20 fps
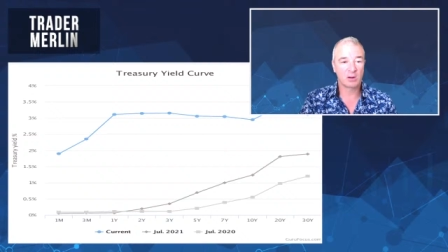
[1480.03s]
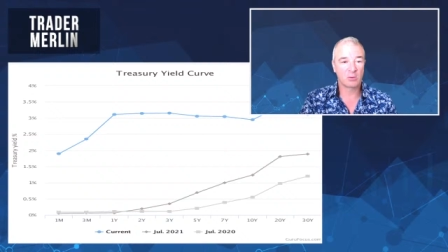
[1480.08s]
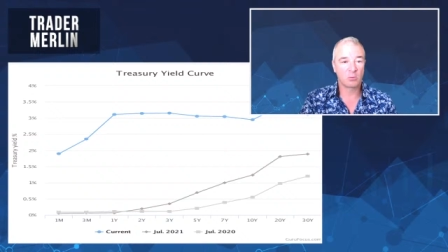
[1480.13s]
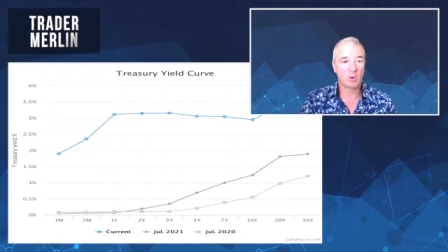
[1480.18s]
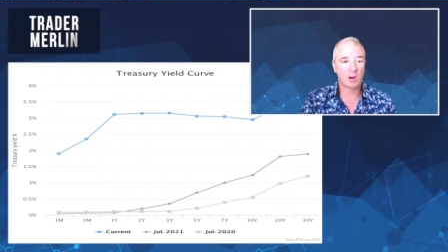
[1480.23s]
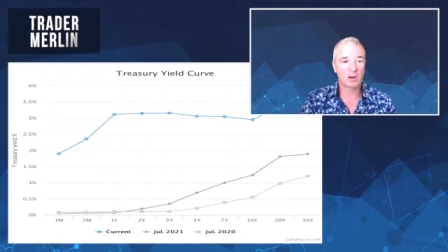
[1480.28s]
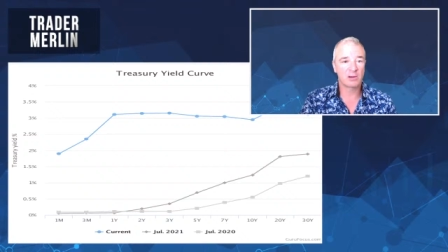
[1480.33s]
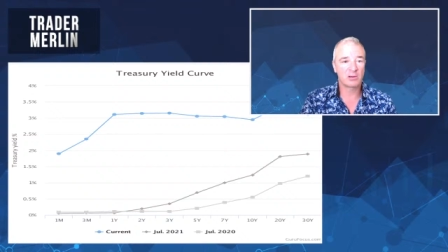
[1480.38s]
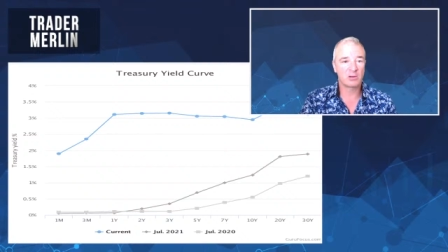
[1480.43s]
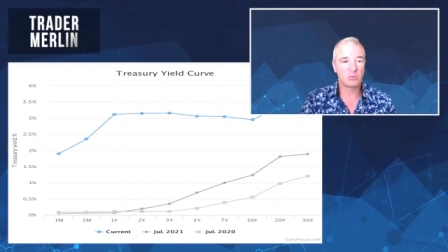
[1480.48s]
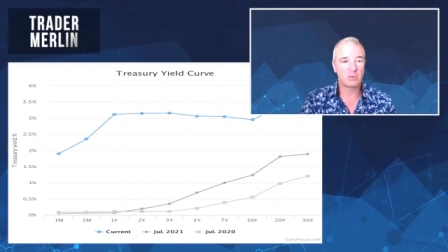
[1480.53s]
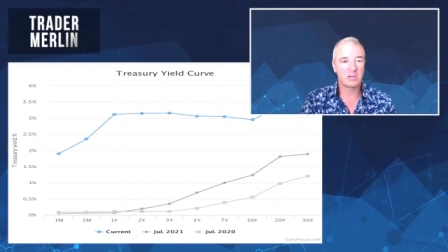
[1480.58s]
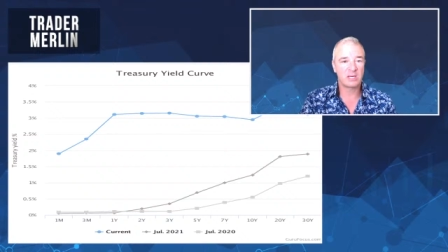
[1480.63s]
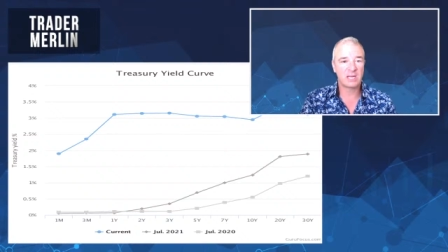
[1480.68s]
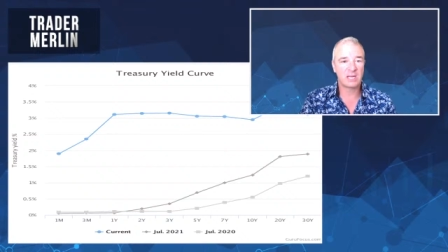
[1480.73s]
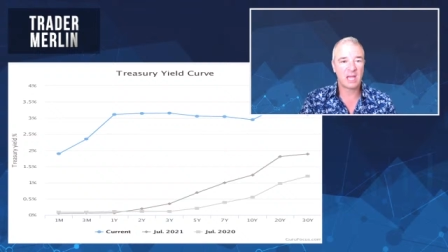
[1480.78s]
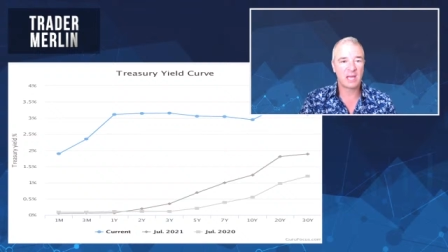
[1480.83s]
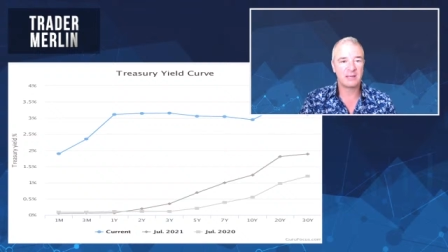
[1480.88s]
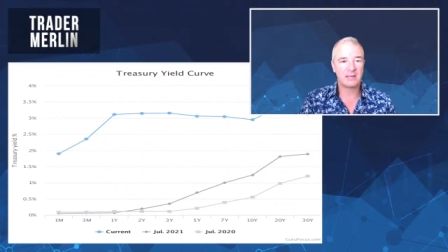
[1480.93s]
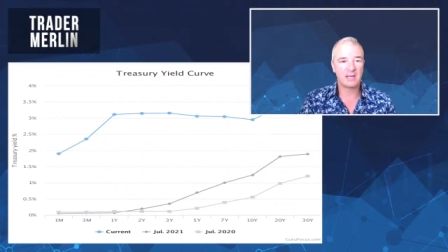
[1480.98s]
where do
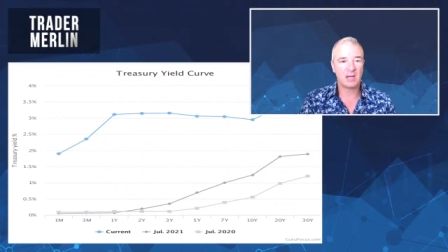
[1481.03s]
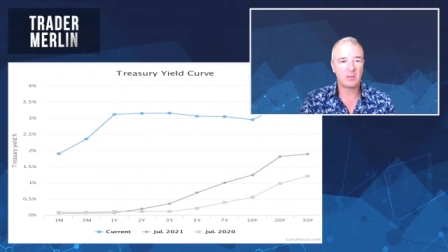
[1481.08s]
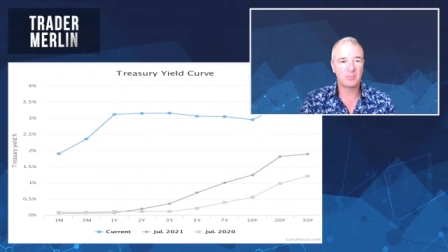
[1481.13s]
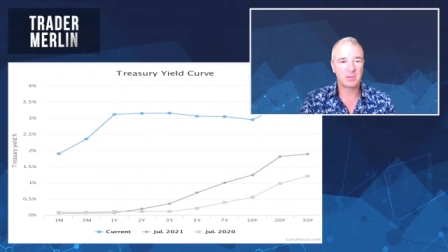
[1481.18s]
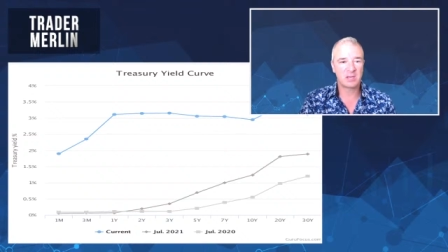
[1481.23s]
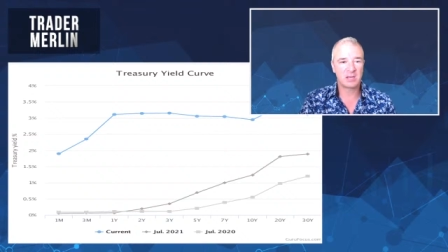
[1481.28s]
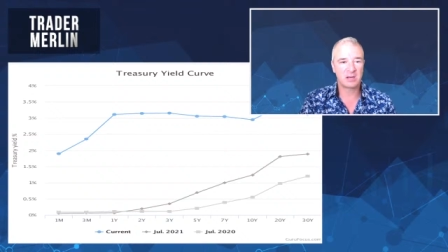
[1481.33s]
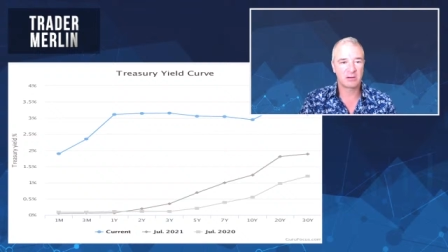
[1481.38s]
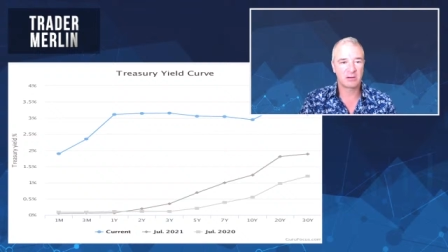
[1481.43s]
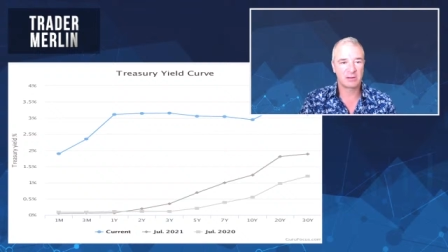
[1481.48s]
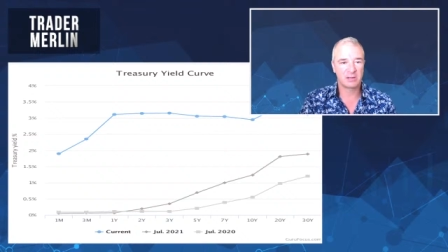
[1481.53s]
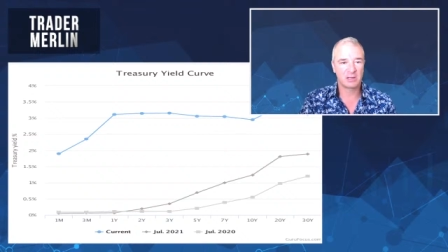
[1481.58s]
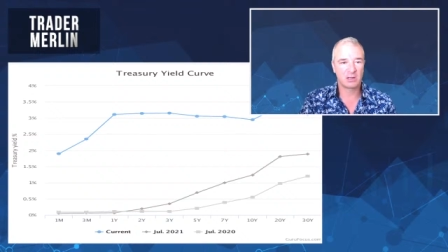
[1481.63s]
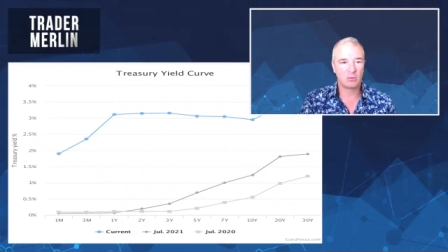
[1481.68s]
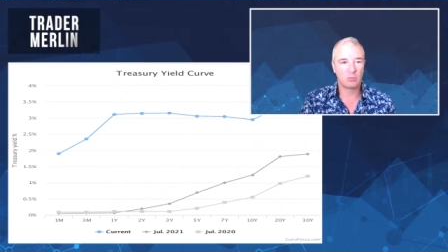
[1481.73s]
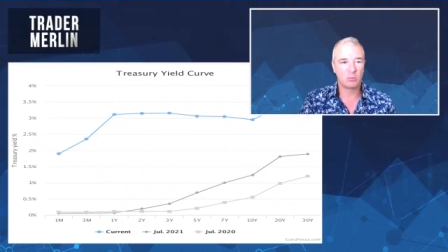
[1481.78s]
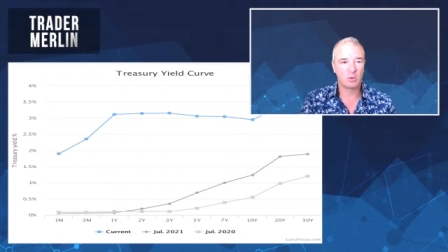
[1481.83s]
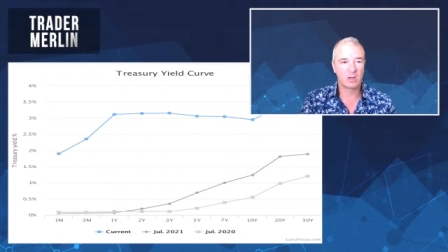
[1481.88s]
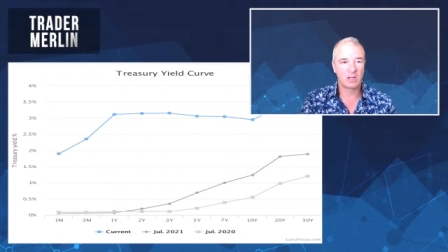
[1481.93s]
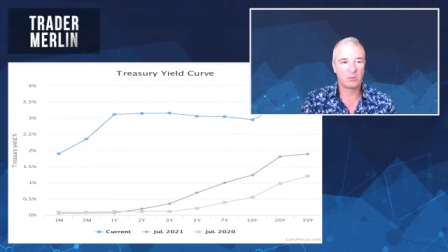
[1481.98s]
we end up here? You know,
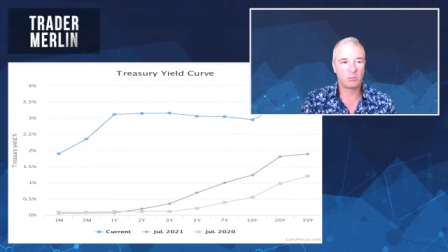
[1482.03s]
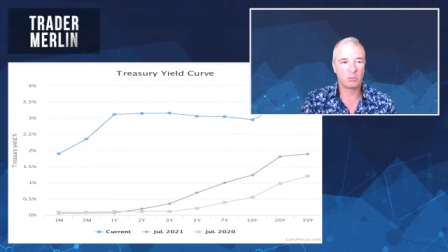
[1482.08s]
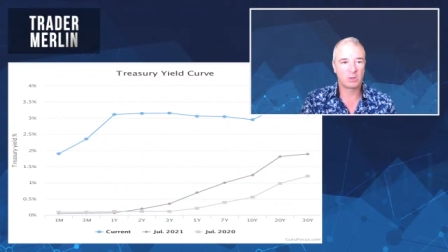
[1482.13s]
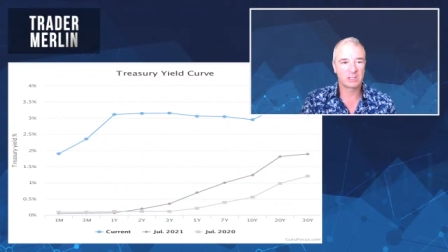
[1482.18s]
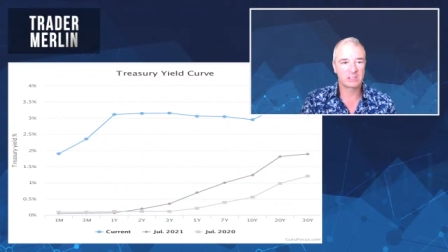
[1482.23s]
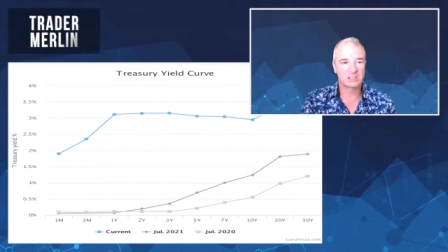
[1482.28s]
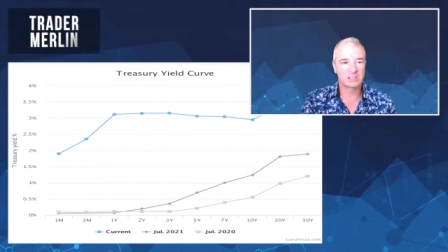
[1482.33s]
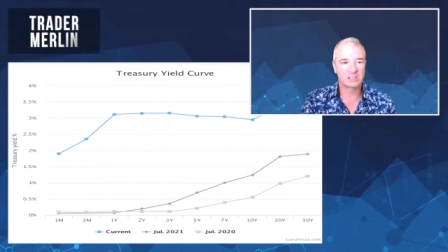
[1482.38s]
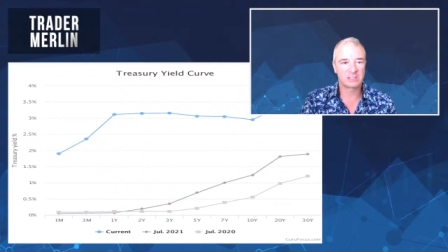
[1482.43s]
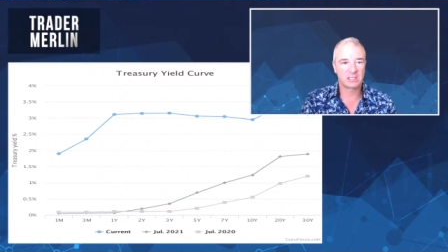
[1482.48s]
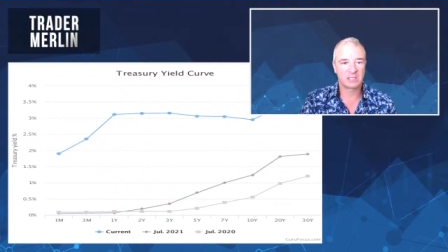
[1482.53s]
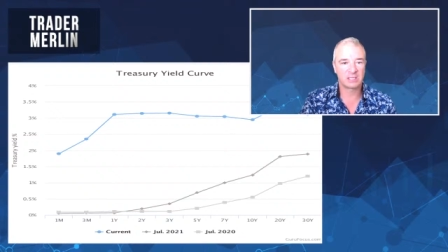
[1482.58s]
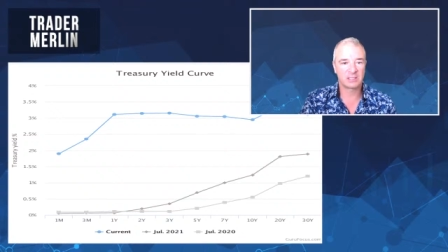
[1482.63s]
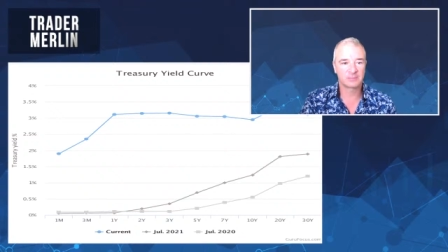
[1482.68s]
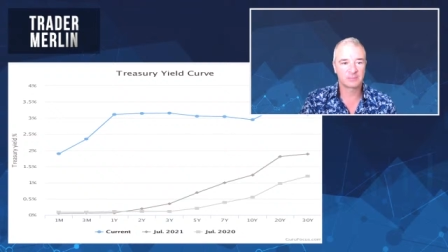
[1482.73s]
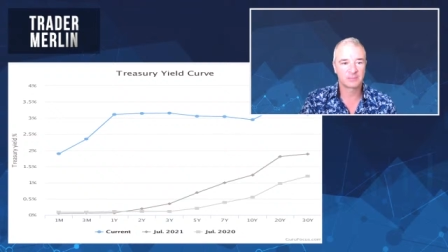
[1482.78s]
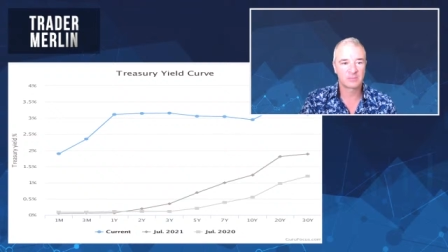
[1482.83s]
what what is the